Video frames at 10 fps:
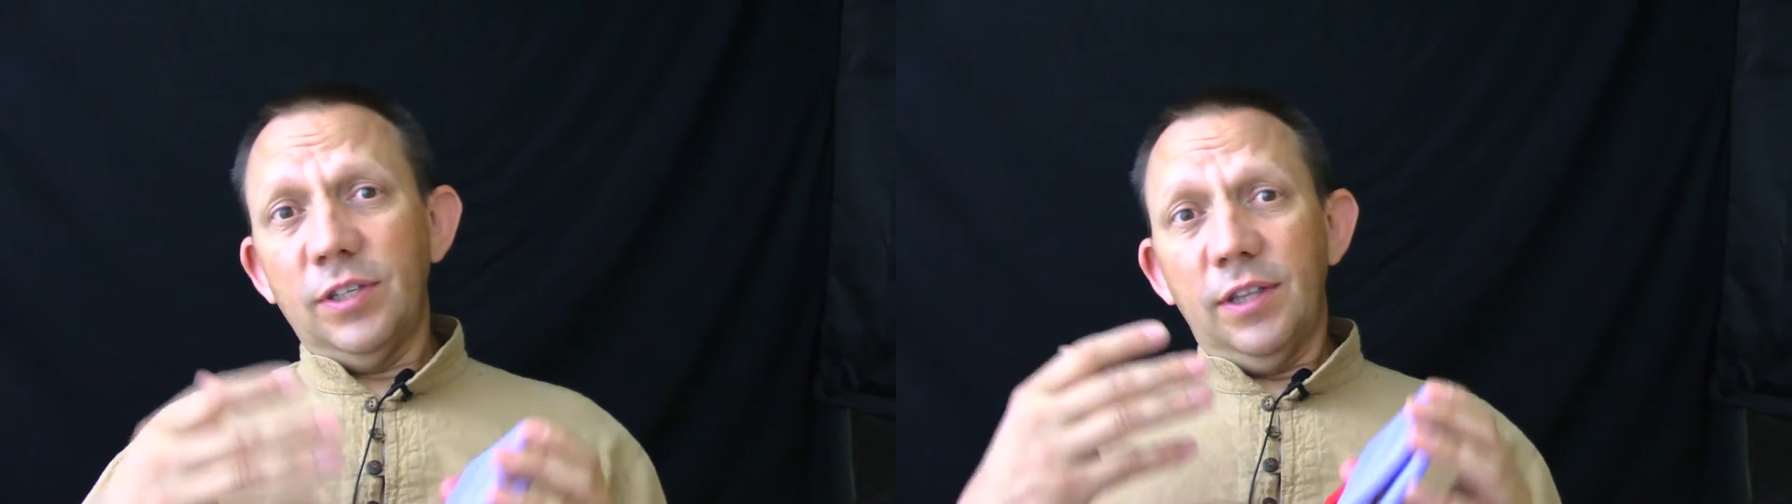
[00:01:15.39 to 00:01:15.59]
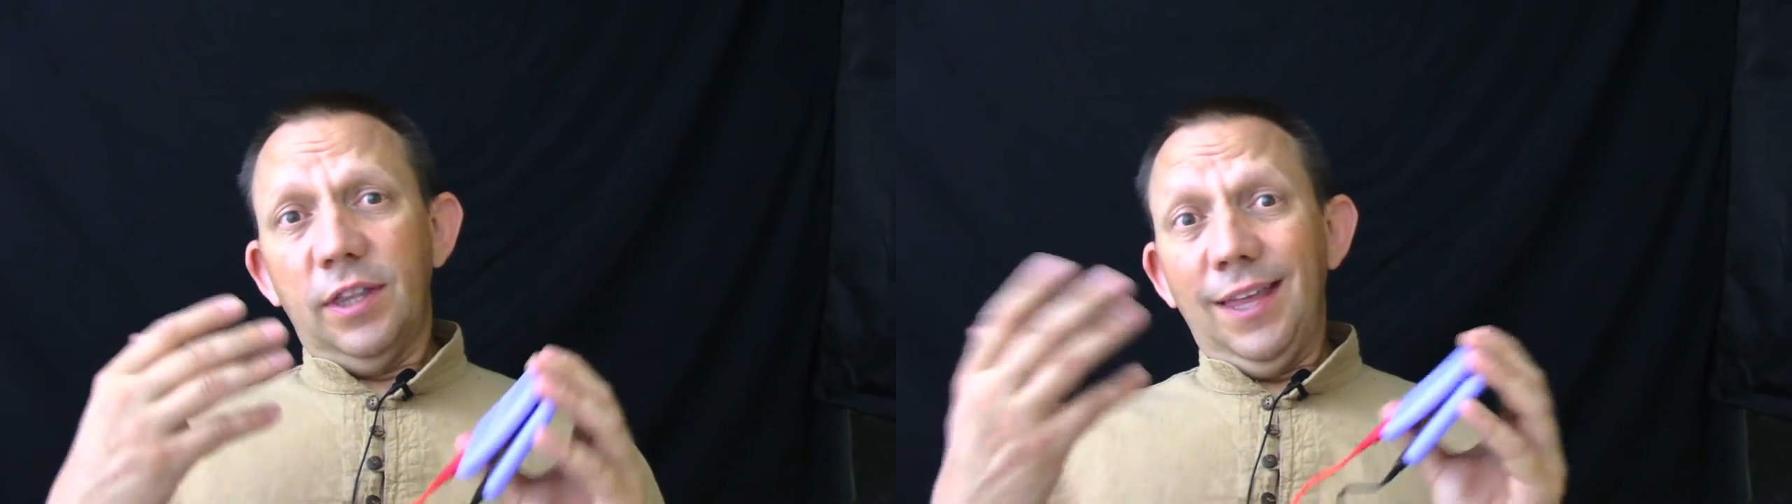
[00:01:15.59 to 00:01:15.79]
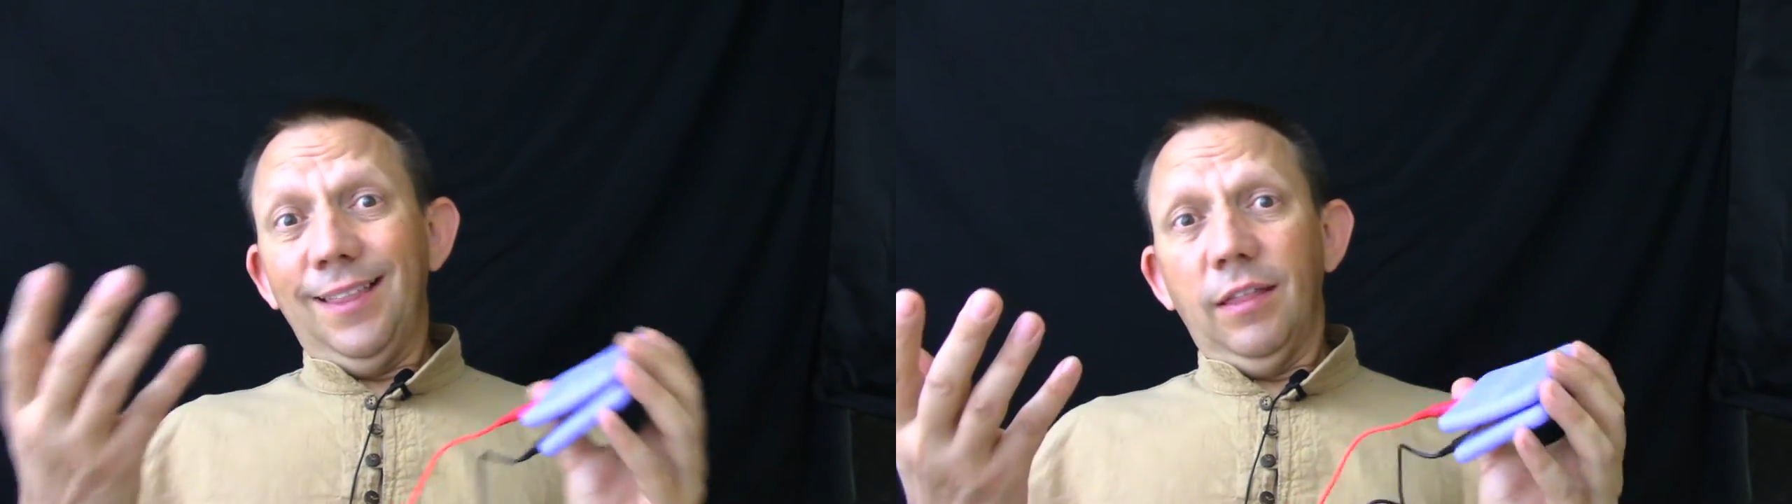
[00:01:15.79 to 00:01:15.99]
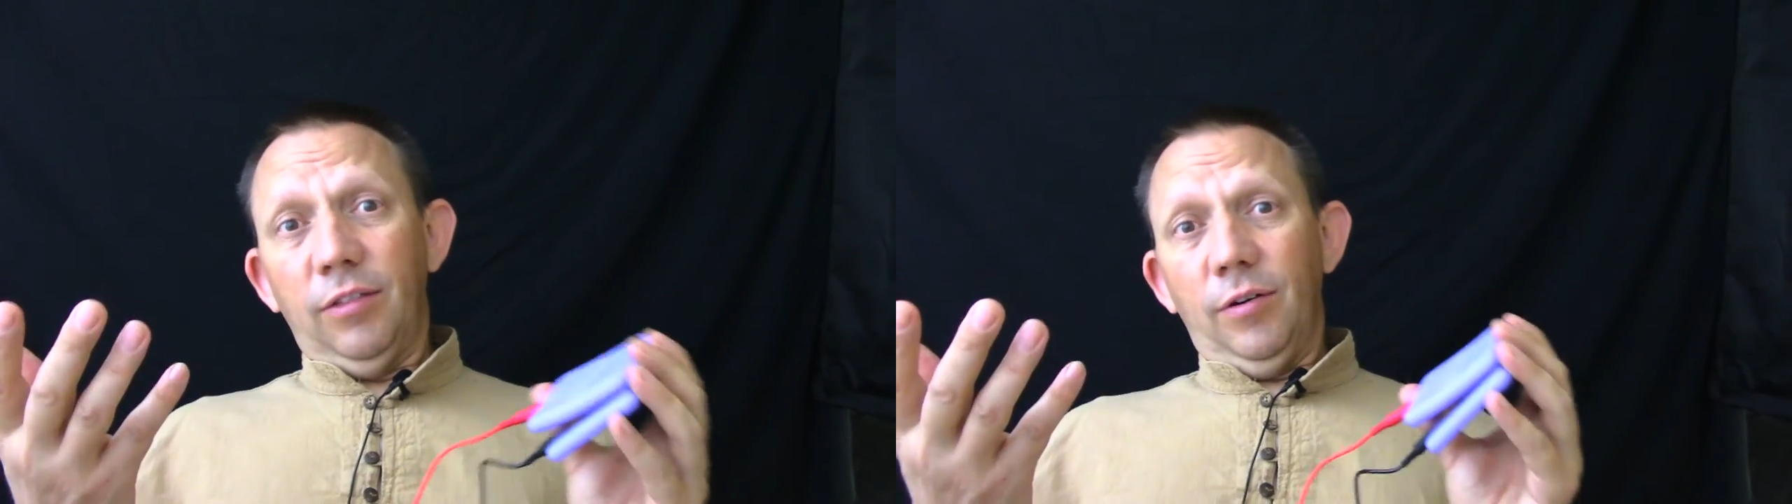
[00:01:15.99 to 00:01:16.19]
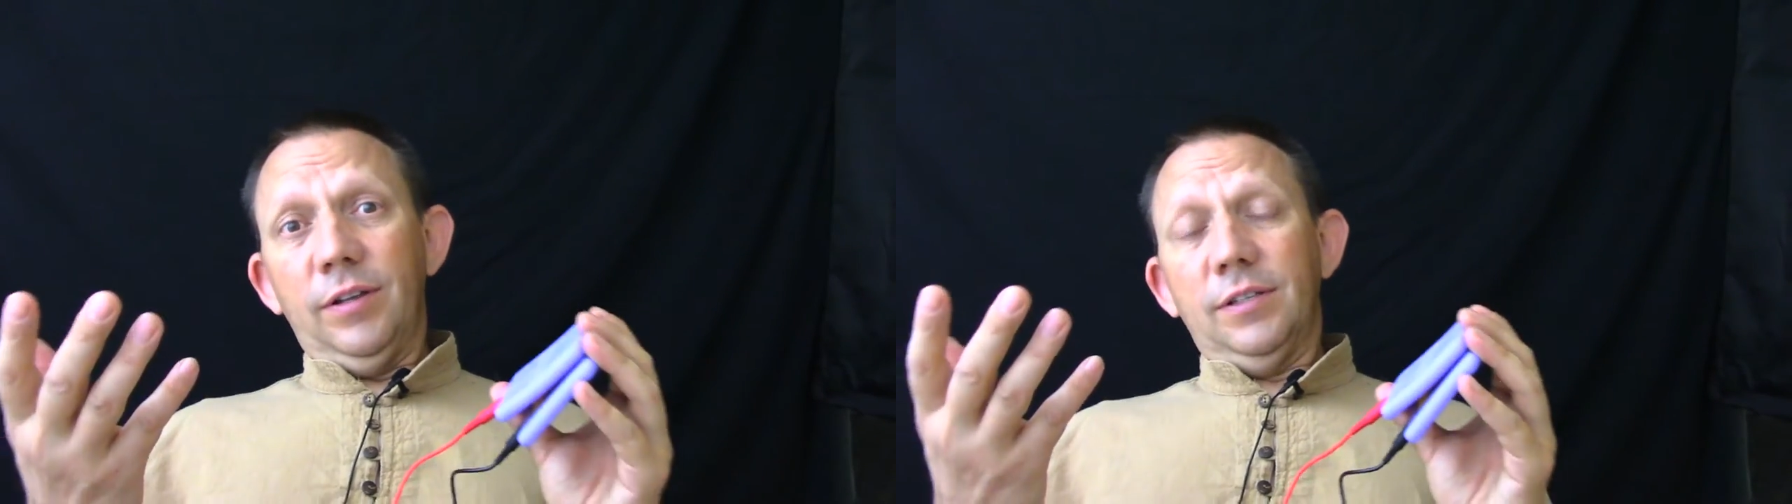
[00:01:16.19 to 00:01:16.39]
think
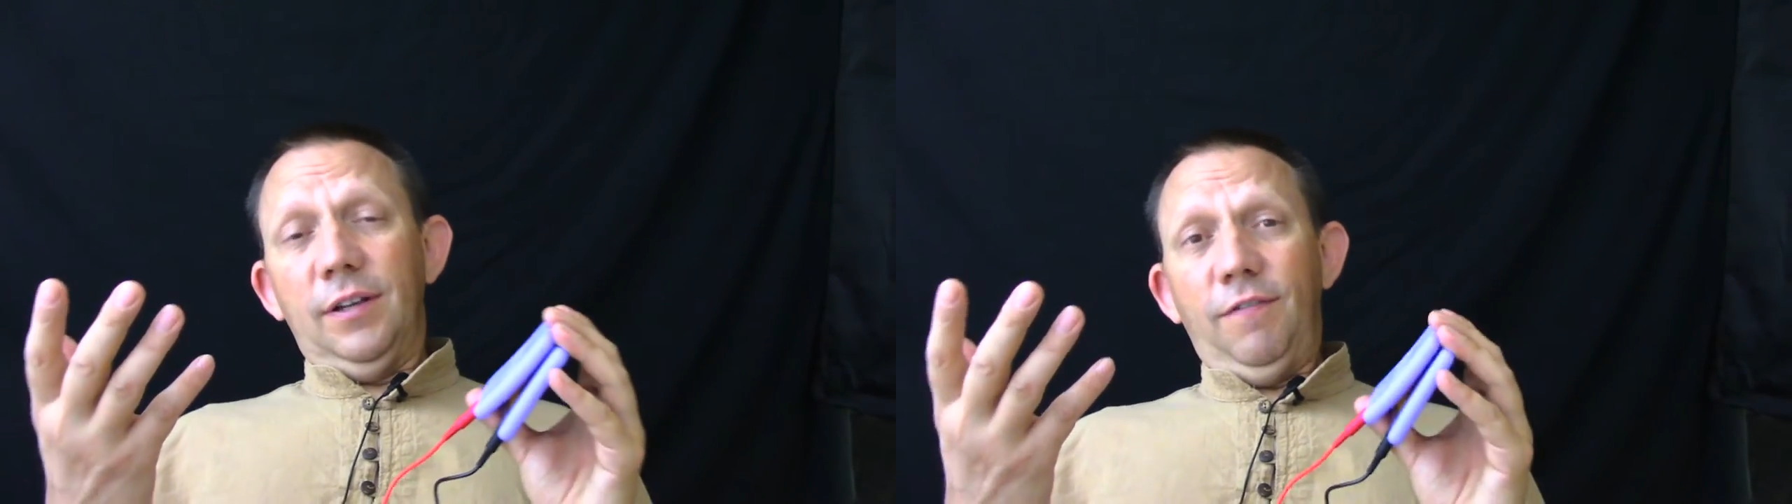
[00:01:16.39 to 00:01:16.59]
that they're as